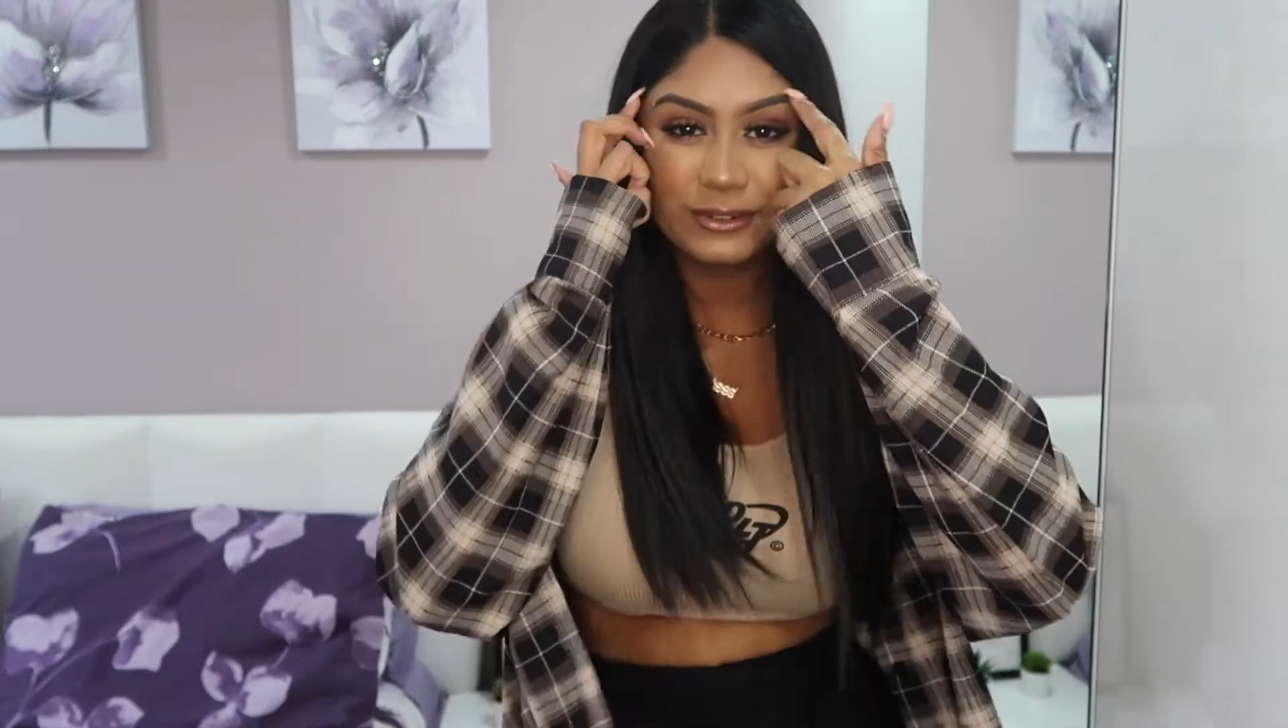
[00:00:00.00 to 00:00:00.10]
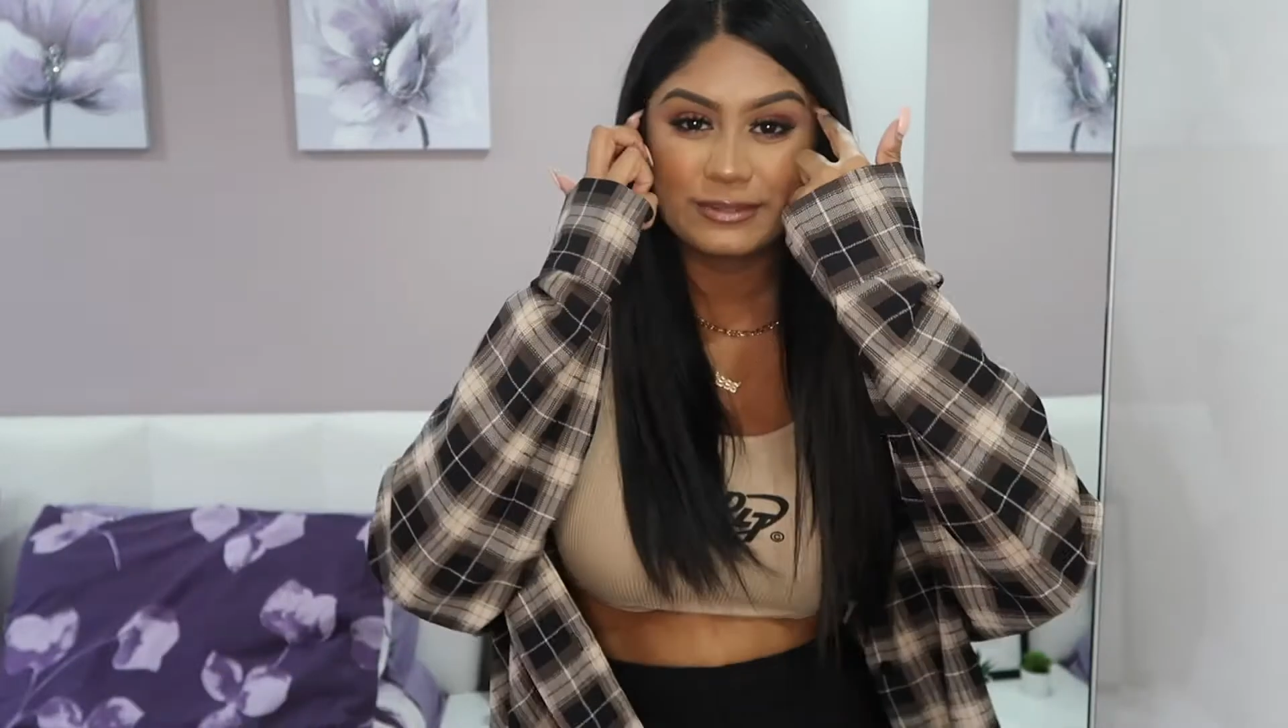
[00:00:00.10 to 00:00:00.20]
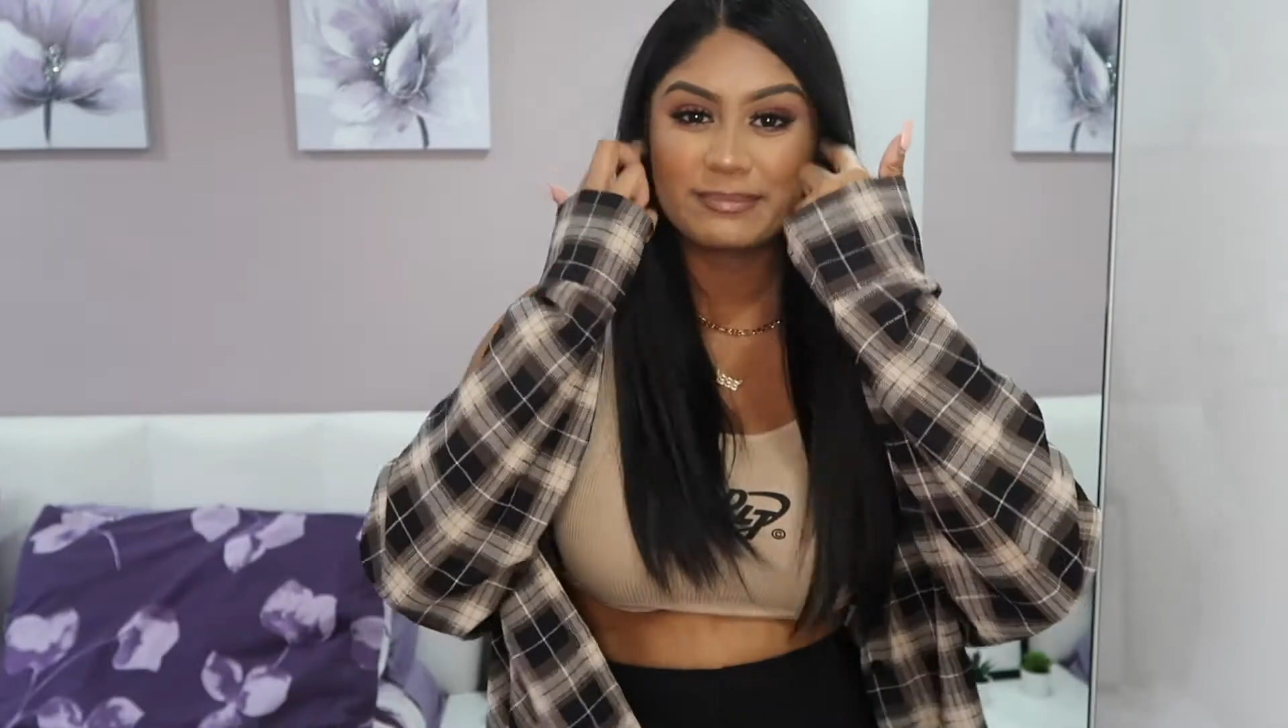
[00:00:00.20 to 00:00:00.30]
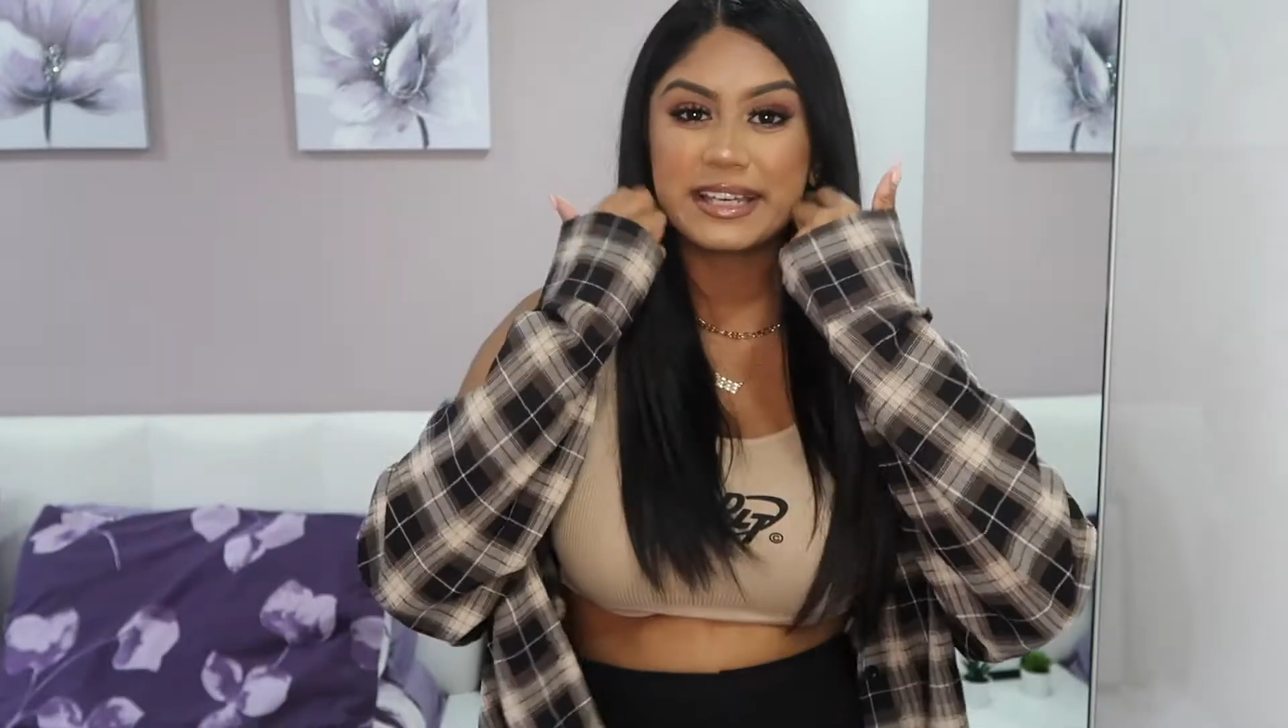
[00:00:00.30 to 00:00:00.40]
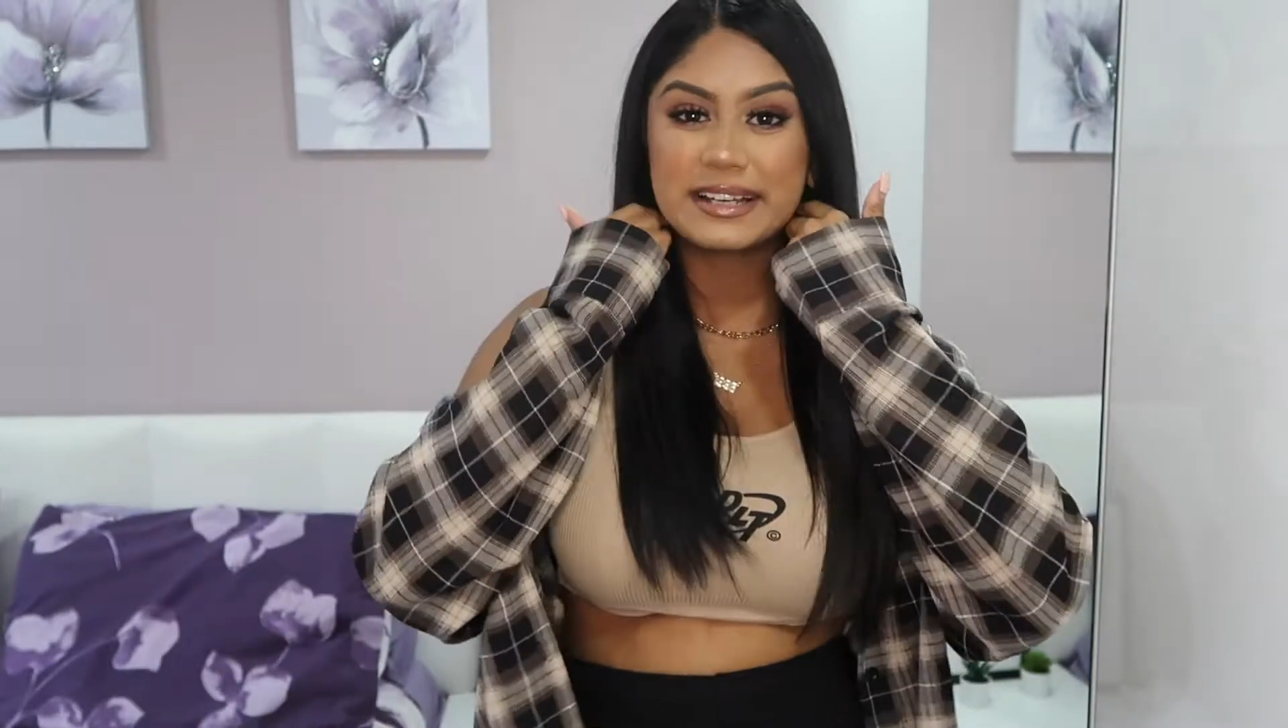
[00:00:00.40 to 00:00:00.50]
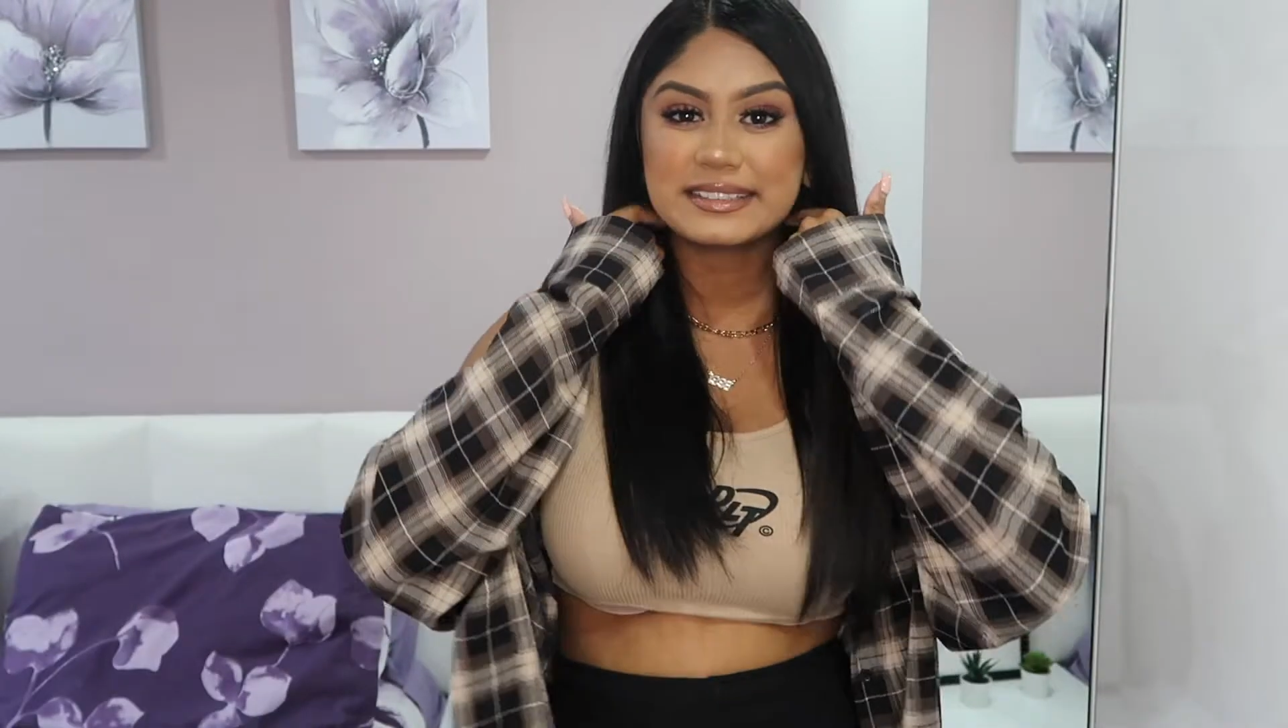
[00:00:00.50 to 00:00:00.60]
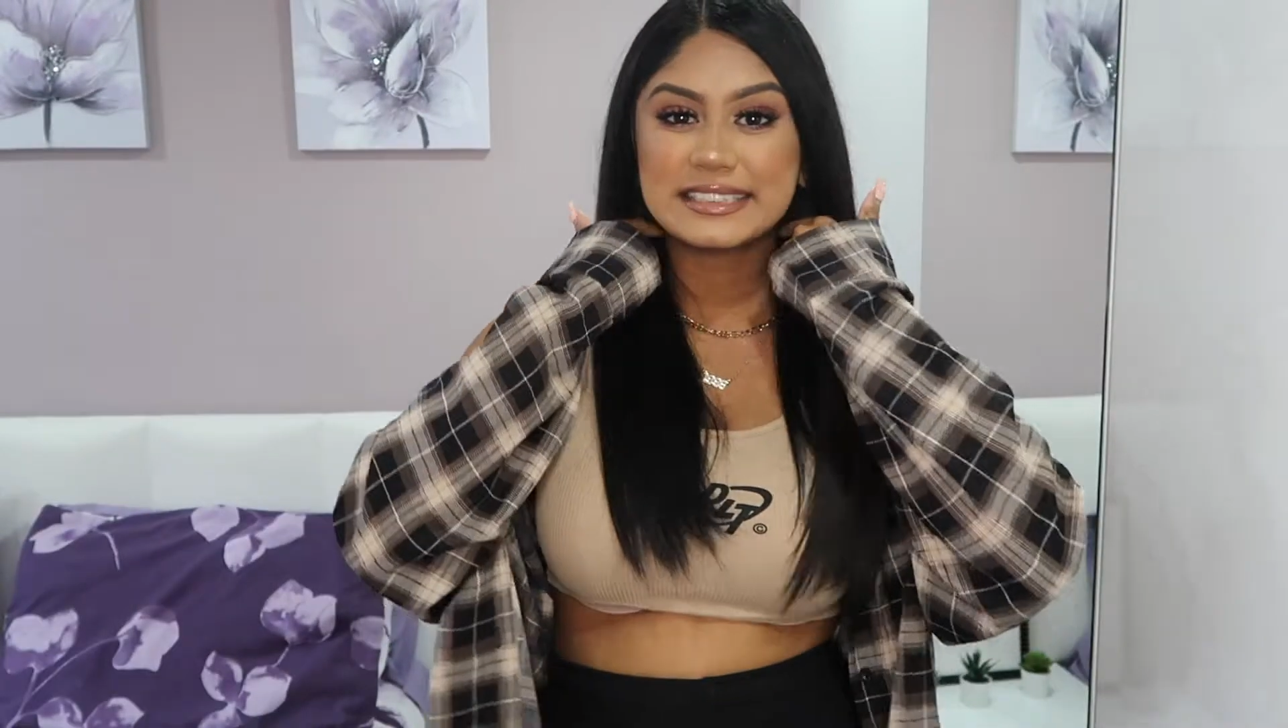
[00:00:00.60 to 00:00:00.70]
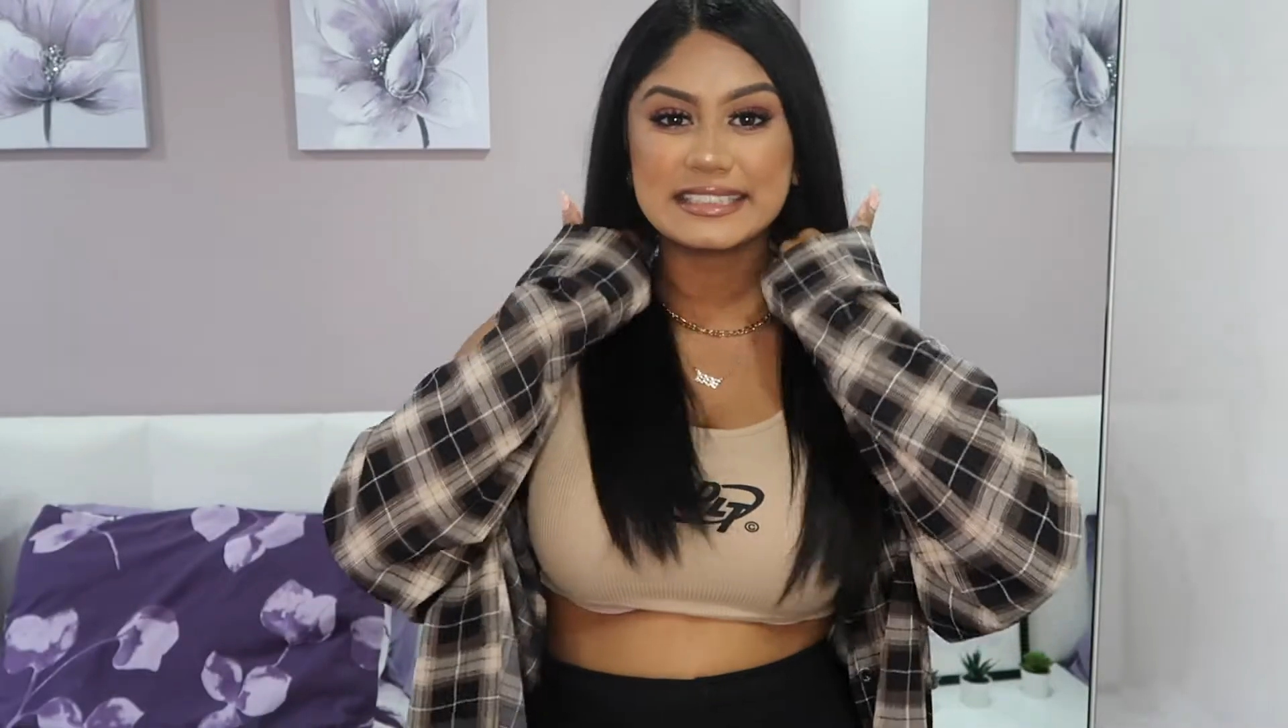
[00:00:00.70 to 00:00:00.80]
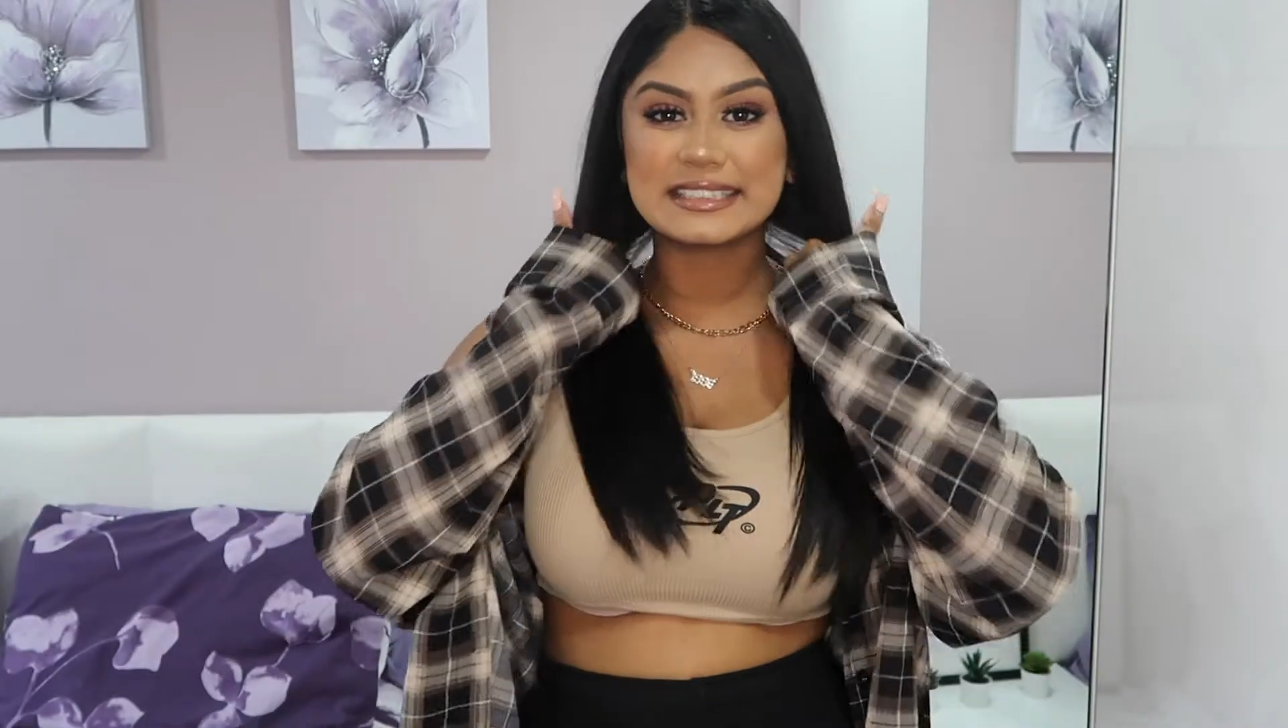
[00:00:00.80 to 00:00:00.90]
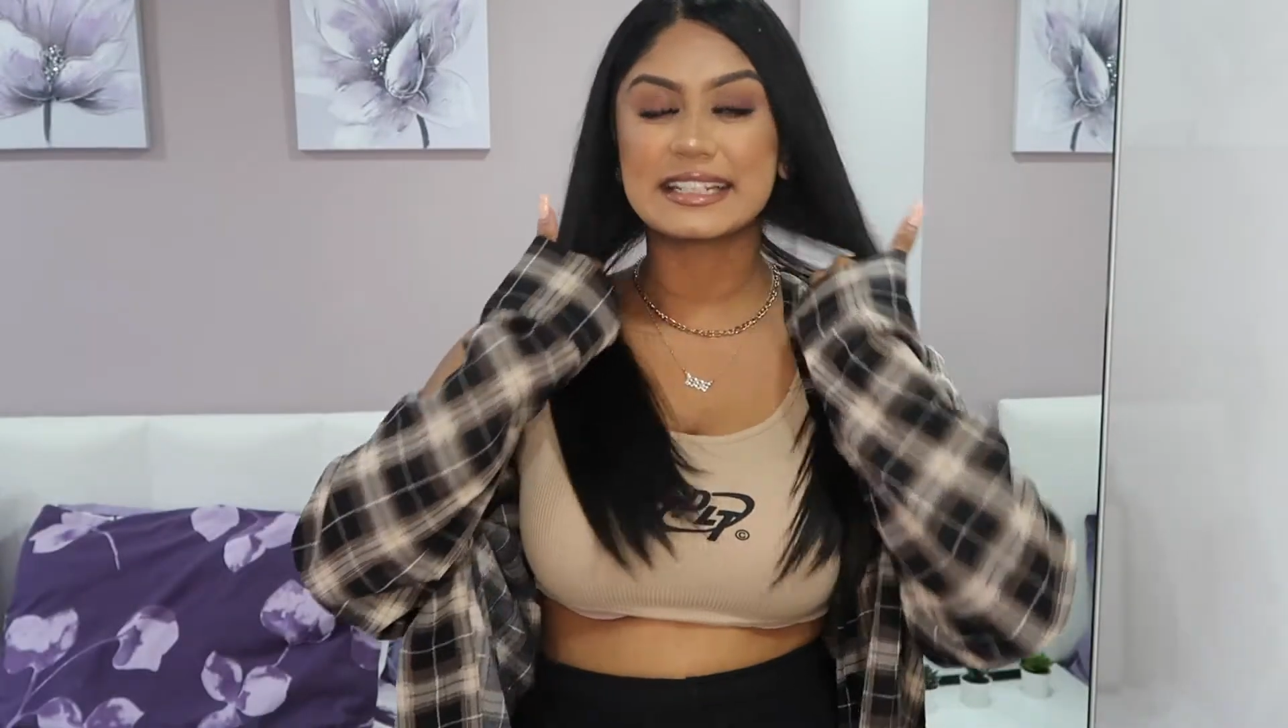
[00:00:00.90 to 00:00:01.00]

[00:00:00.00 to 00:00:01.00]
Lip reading: from PLT